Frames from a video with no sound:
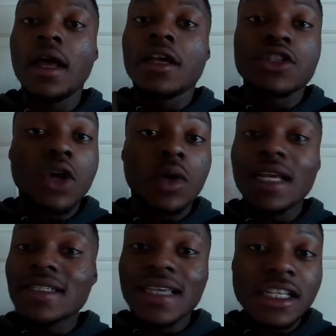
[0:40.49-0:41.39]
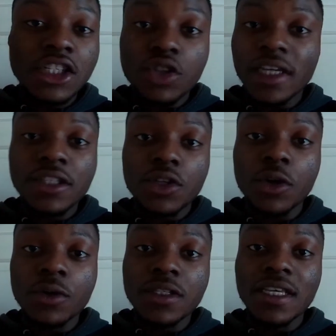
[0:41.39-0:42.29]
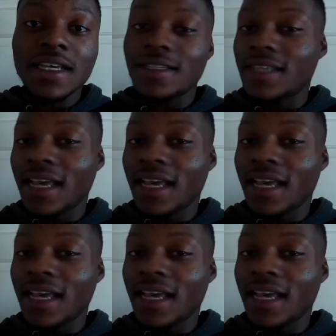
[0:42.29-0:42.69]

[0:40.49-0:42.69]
So let's get straight to those things.